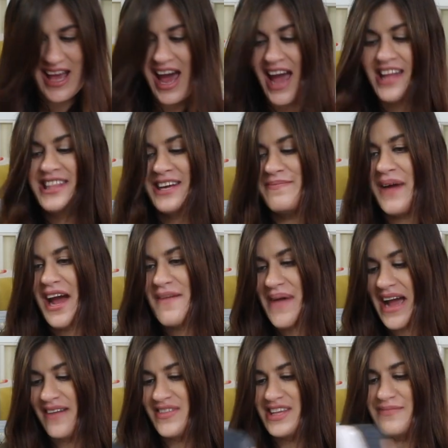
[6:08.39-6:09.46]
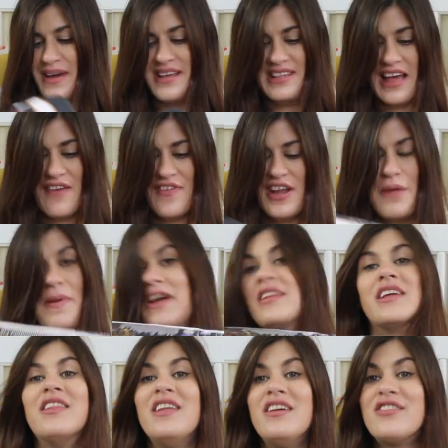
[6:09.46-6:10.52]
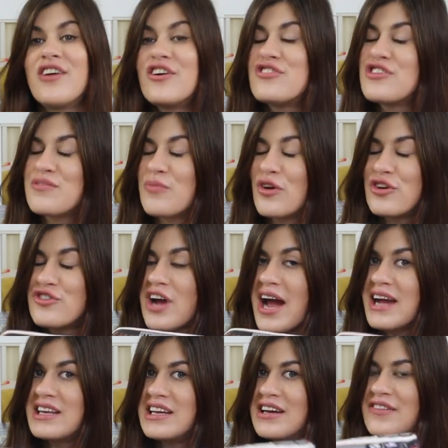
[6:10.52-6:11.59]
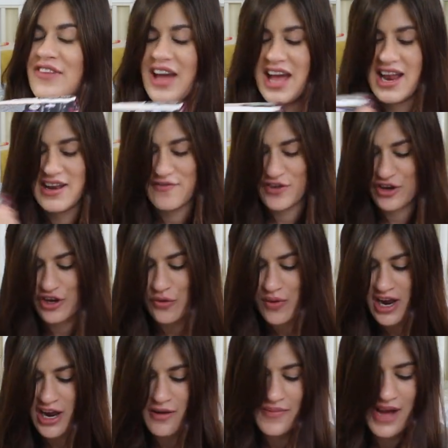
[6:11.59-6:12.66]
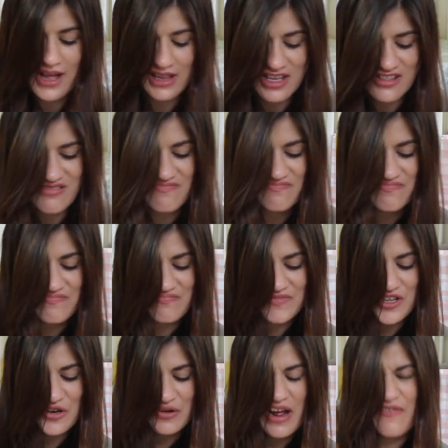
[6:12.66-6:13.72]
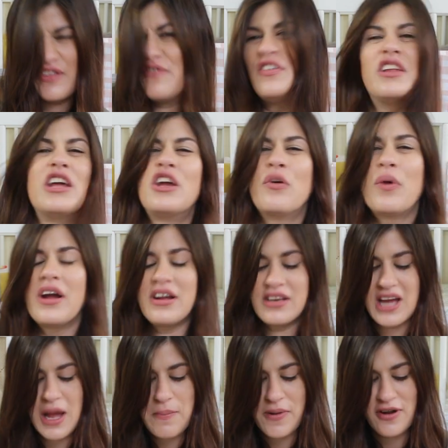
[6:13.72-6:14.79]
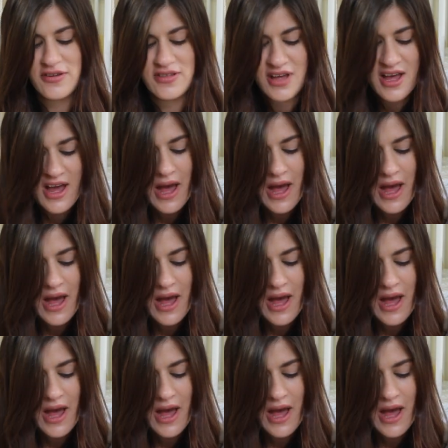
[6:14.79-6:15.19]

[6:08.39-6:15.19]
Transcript: I did buy a pack of these myself, and apparently these are just more attractive, and if you're gonna wear them, at least you don't have to feel like you're wearing diapers.